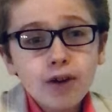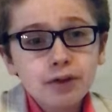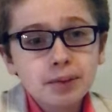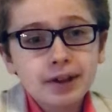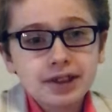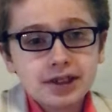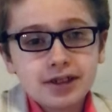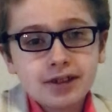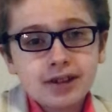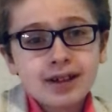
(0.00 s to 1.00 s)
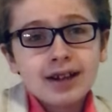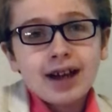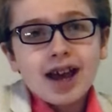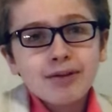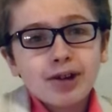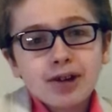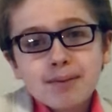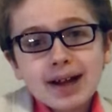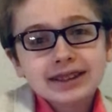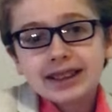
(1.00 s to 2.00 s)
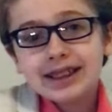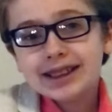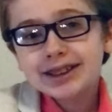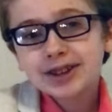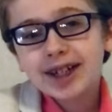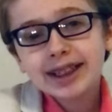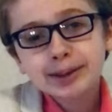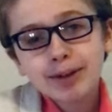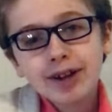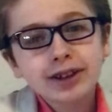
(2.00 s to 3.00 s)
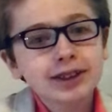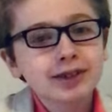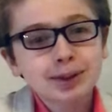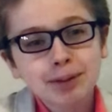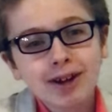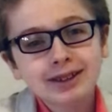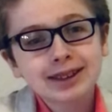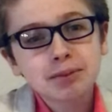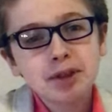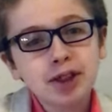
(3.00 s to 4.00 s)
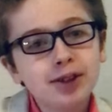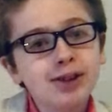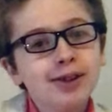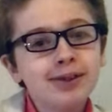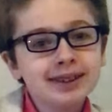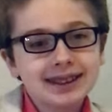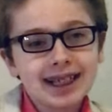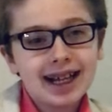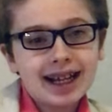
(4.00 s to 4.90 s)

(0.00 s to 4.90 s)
everybody, and welcome back to E-Train's World of Sports and Music.